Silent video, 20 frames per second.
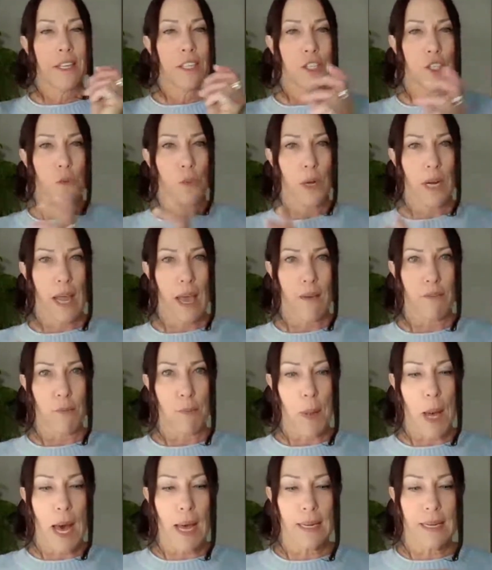Do you want to have a
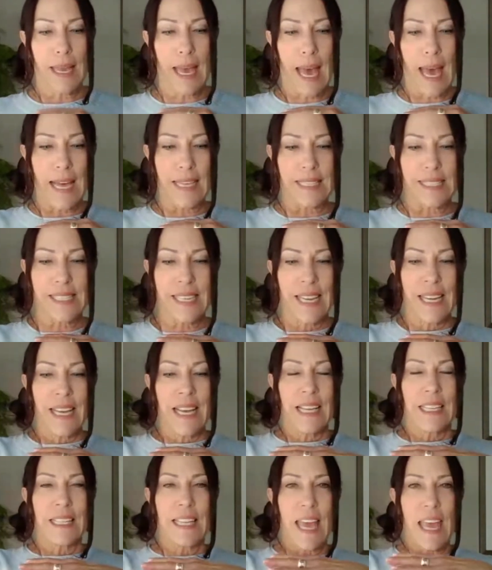podcast?
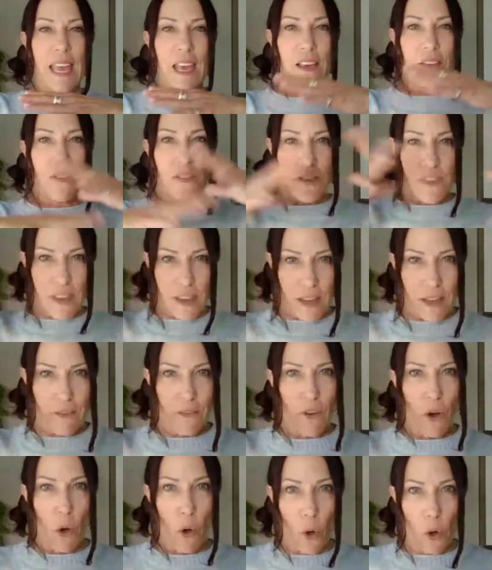Like, think of
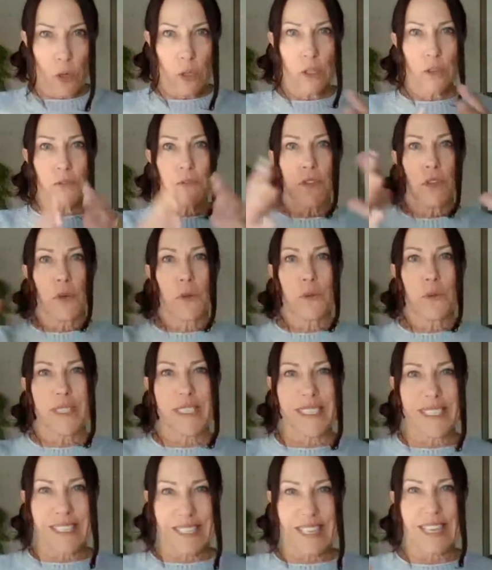all of those
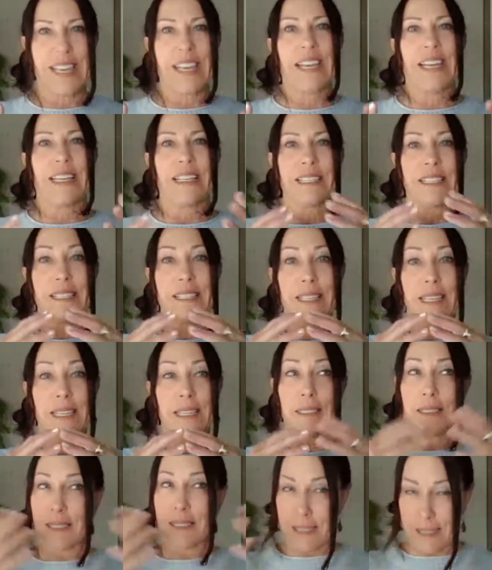things
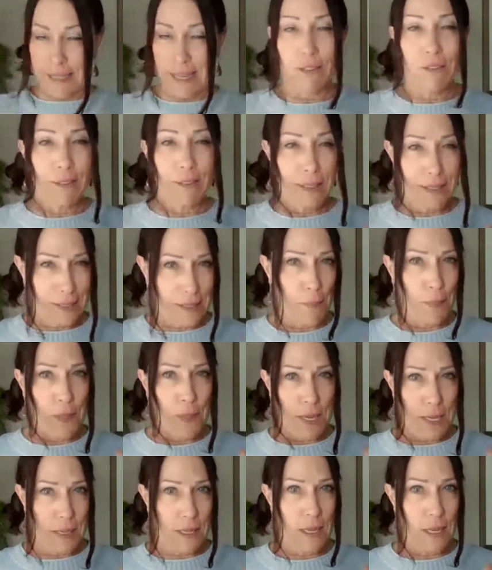that sound like
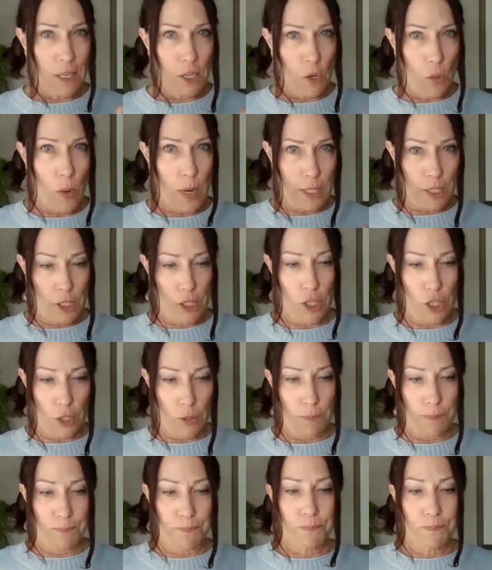something that you want to do.